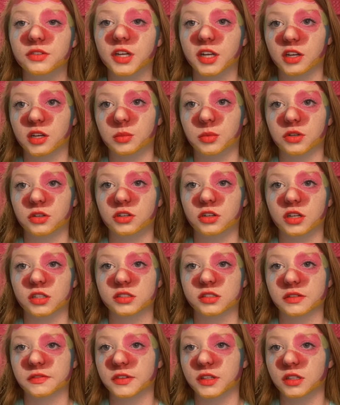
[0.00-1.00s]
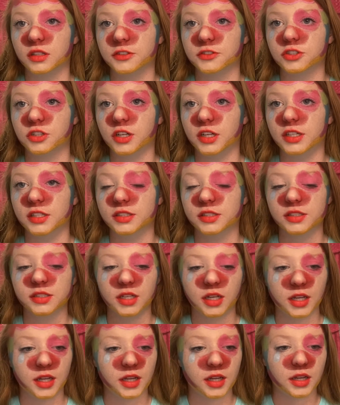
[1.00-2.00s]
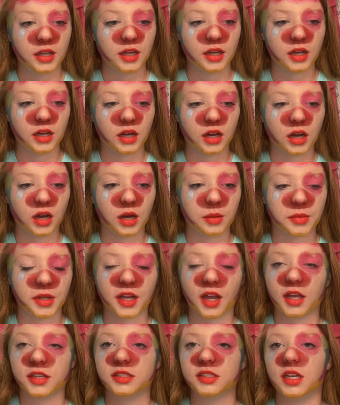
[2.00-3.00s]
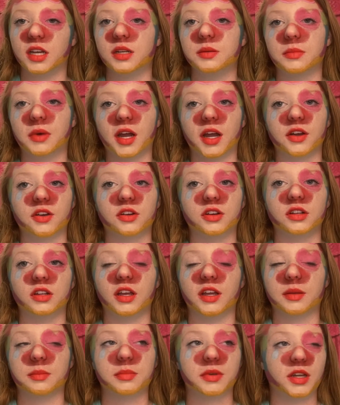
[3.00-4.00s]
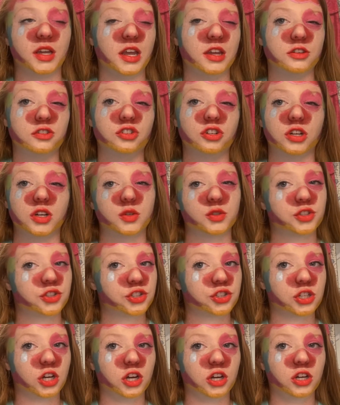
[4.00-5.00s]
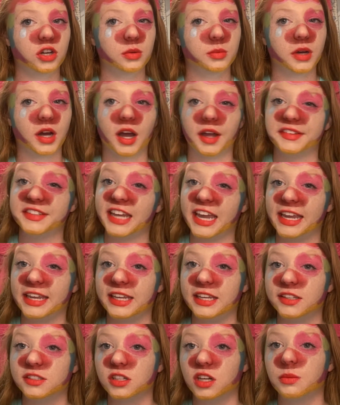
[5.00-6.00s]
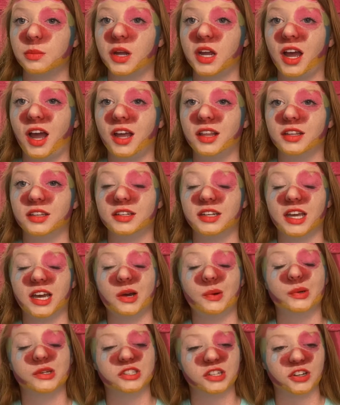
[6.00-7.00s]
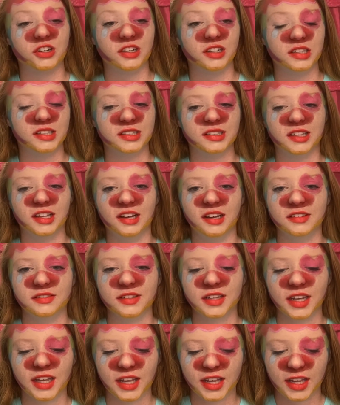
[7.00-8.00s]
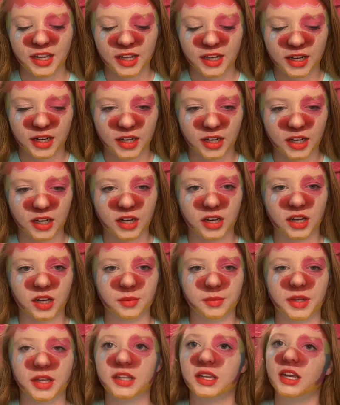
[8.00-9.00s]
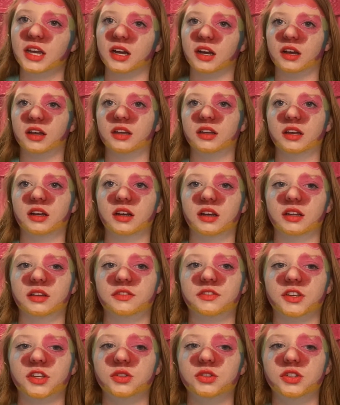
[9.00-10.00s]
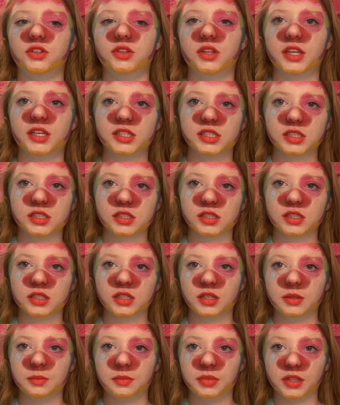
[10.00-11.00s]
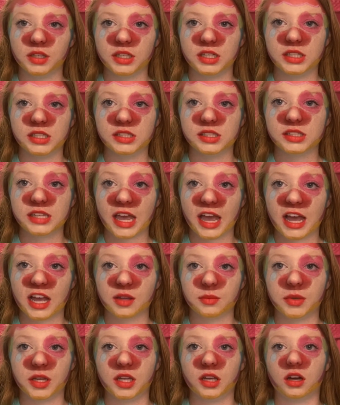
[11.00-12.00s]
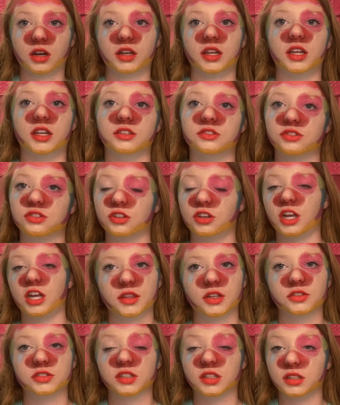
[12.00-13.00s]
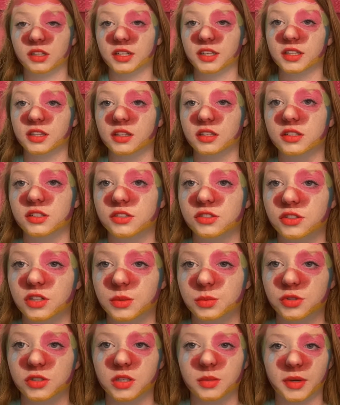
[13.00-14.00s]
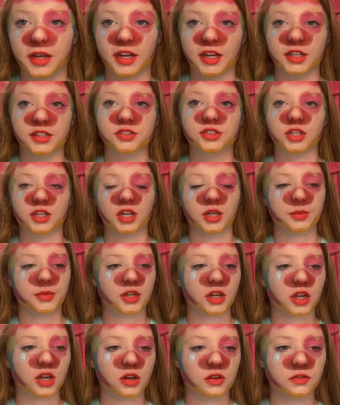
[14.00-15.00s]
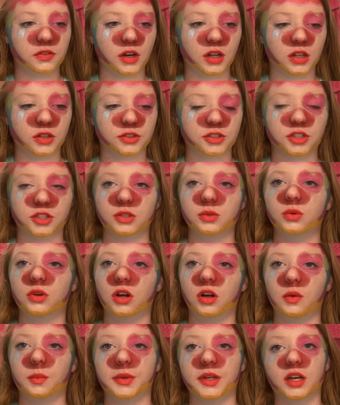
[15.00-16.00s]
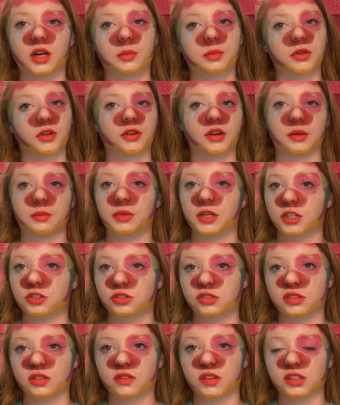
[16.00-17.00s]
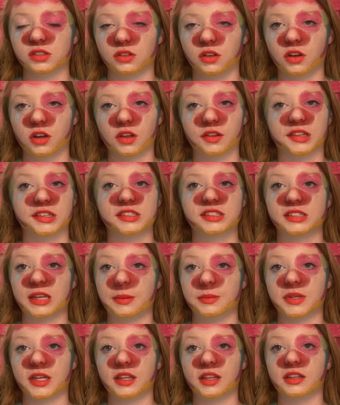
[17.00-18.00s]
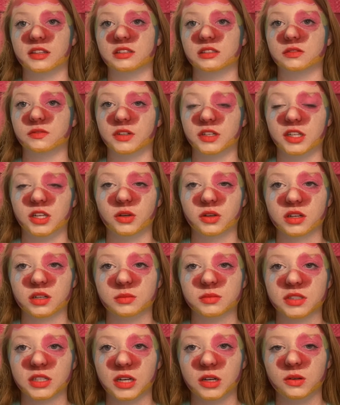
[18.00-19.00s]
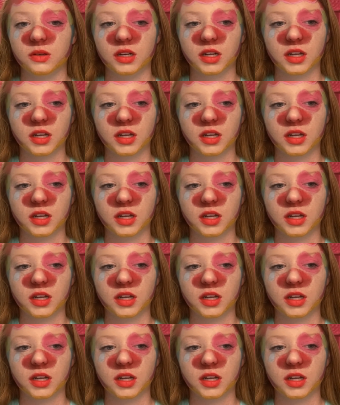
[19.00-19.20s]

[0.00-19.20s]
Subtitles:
Animal Crossing villager is. Like I said, mine are like Pietro, Shob, Tangy's on my island now, which I really love. And yeah, if you do this, please tag me on Instagram. There's a link in the description to my Instagram. You can go follow too. I'll be uploading pictures of this look on the same day that this video comes out.